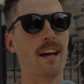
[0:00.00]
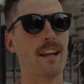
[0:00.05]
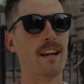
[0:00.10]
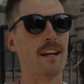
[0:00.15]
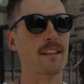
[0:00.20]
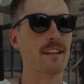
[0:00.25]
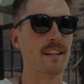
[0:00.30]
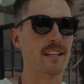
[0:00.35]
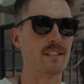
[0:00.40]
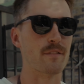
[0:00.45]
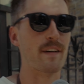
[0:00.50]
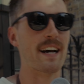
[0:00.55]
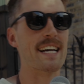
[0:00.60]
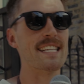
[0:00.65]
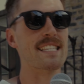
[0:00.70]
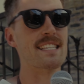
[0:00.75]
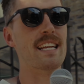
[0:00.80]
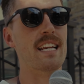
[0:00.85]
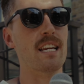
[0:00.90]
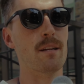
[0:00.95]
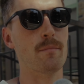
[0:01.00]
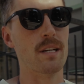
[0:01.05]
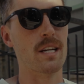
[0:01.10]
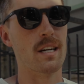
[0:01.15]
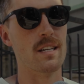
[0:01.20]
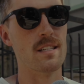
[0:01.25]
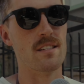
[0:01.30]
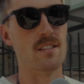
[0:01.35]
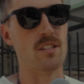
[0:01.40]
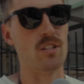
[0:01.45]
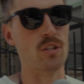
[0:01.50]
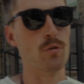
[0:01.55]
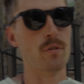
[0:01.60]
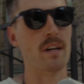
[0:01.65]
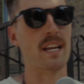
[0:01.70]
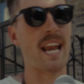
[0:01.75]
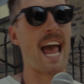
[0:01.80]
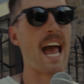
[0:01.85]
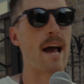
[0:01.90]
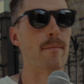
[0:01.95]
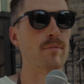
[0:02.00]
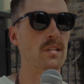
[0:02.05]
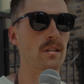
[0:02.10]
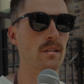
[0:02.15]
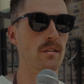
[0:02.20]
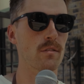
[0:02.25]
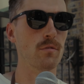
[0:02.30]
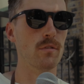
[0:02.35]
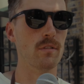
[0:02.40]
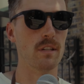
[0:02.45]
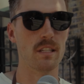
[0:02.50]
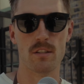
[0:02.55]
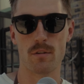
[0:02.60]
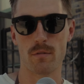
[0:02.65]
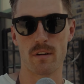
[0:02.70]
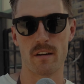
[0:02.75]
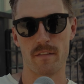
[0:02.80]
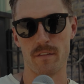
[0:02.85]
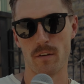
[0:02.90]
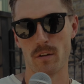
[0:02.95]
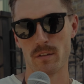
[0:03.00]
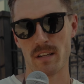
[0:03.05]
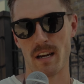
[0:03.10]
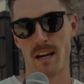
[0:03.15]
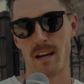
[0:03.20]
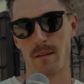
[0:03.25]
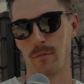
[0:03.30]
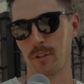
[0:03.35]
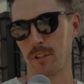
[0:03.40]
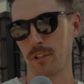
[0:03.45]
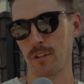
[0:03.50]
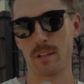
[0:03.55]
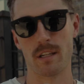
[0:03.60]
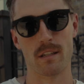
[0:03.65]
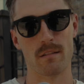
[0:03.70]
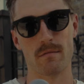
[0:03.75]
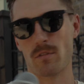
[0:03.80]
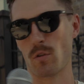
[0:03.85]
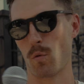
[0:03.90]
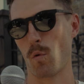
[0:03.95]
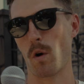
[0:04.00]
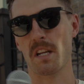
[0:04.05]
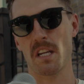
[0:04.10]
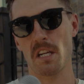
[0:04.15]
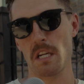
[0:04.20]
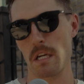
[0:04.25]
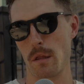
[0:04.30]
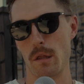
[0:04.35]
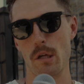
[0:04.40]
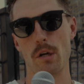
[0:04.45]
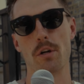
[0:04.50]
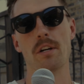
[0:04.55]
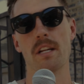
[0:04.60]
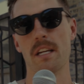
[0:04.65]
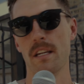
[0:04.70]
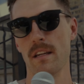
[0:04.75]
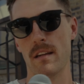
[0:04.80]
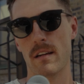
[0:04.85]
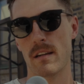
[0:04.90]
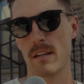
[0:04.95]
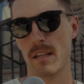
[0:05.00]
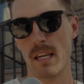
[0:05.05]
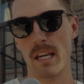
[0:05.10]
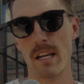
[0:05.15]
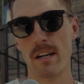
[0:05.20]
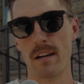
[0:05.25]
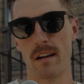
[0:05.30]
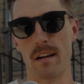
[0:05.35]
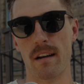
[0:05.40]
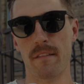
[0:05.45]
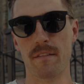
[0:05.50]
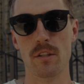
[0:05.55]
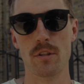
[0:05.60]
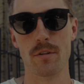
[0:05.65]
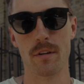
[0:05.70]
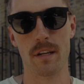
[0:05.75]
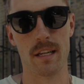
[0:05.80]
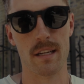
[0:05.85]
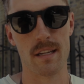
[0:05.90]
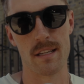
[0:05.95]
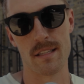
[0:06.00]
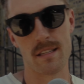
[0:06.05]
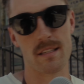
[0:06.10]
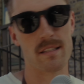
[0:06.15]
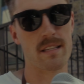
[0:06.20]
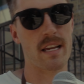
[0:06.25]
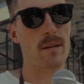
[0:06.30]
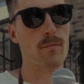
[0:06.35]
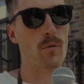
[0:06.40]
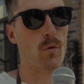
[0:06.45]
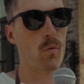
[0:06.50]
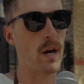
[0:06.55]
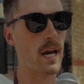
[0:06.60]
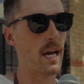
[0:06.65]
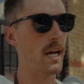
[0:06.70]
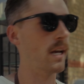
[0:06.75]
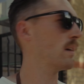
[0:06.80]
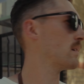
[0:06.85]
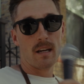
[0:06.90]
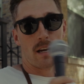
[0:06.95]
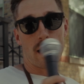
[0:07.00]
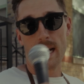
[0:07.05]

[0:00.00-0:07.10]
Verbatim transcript: And I think that's fascinating because you can absolutely do it full time with shooting twenty, thirty a year if you do it in a sustainable way.